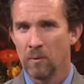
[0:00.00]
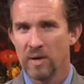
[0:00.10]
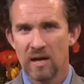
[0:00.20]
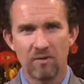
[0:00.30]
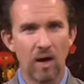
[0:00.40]

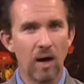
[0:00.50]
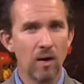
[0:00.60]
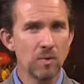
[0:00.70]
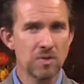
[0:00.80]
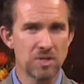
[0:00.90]
We have a
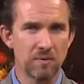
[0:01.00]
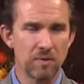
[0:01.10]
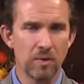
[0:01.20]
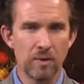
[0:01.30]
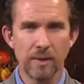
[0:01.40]
host
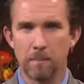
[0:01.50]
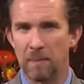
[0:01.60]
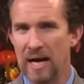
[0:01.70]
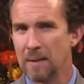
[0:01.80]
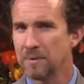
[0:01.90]
of
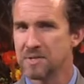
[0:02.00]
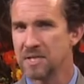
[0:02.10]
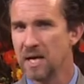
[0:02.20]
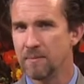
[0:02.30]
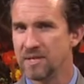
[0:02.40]
good Bible
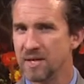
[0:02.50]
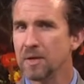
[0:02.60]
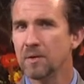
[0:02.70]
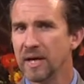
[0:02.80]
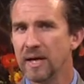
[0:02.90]
study
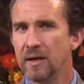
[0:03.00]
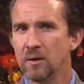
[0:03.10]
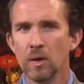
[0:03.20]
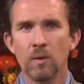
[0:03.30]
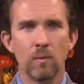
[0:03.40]
material
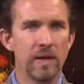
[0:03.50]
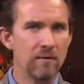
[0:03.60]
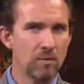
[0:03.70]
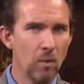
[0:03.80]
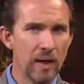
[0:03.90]
there. We
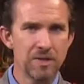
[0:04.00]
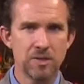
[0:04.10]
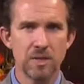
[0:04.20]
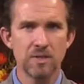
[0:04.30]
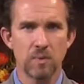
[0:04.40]
have
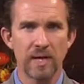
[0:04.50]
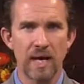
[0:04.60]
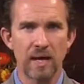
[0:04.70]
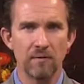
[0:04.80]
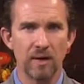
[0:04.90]
questions, we
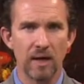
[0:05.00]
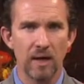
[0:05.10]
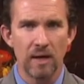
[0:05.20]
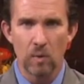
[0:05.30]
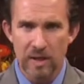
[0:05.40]
have uh,
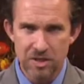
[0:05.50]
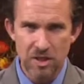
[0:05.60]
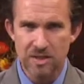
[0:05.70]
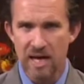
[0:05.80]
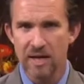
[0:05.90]

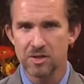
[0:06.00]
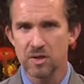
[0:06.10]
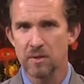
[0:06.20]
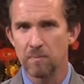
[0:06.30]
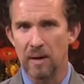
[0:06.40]
questions
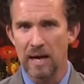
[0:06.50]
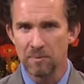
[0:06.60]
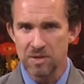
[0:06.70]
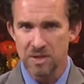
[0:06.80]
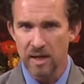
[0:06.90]
answered,
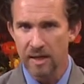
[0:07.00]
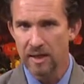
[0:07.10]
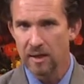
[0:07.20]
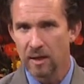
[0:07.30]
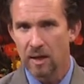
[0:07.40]
Bible
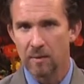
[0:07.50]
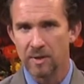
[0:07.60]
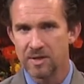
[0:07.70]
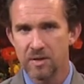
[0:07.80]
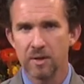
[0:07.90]
study uh,
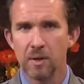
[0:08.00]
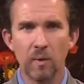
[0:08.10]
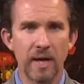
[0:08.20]
material.